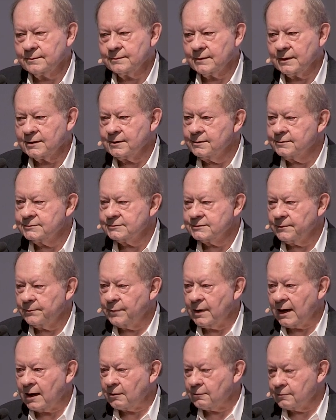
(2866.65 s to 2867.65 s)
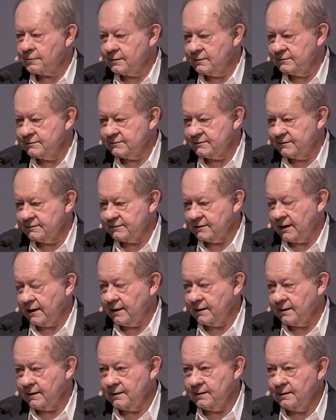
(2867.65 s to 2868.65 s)
the use of power in
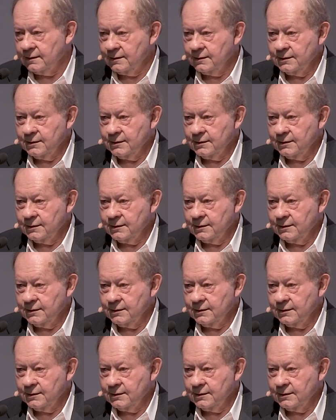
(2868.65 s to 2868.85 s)
society